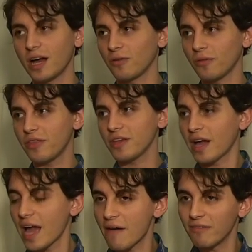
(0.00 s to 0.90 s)
I don't think
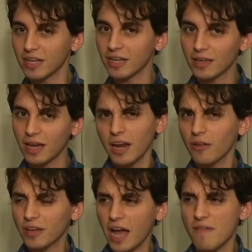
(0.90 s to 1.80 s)
I have any. I
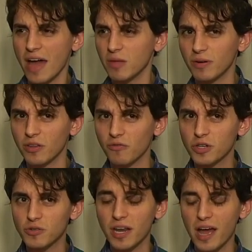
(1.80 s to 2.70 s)
don't think I have any beer in the
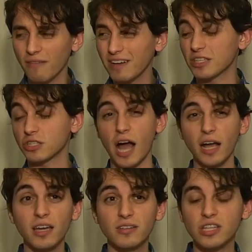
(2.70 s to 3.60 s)
fridge right now. I've got
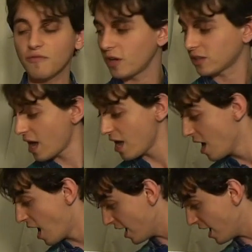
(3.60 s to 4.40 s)
sake and stuff like that.